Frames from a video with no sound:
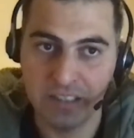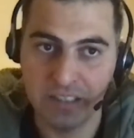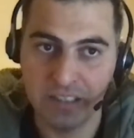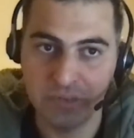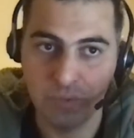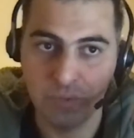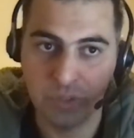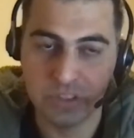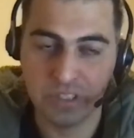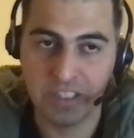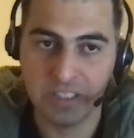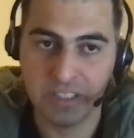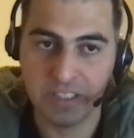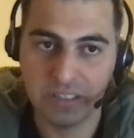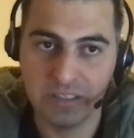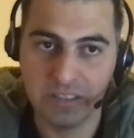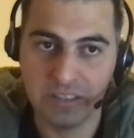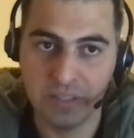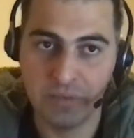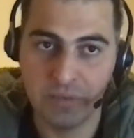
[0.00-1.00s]
It was like
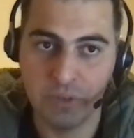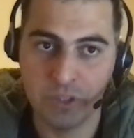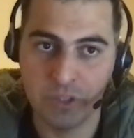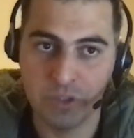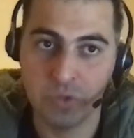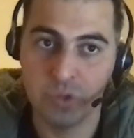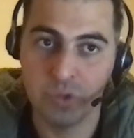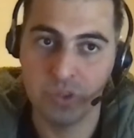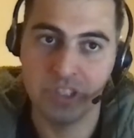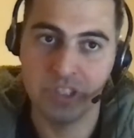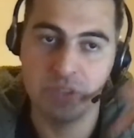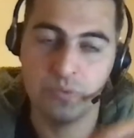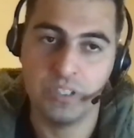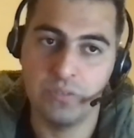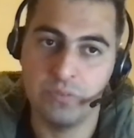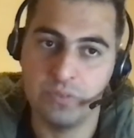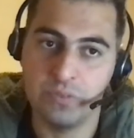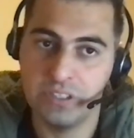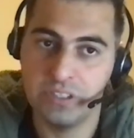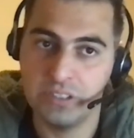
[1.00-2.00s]
a advanced course as
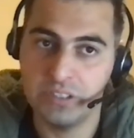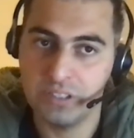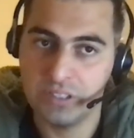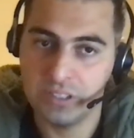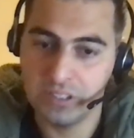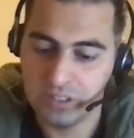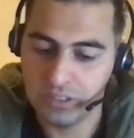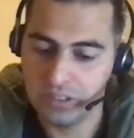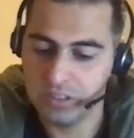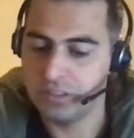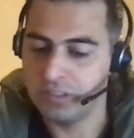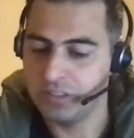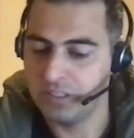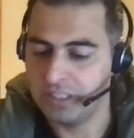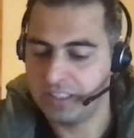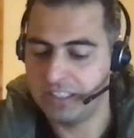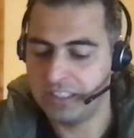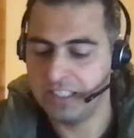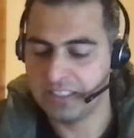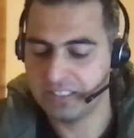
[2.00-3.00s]
well with
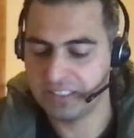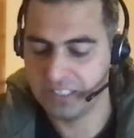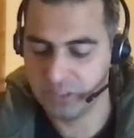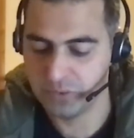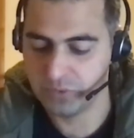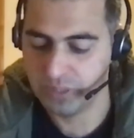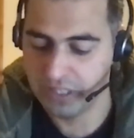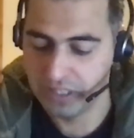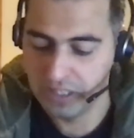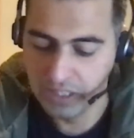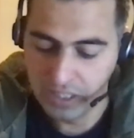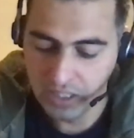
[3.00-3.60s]
at NUST as well.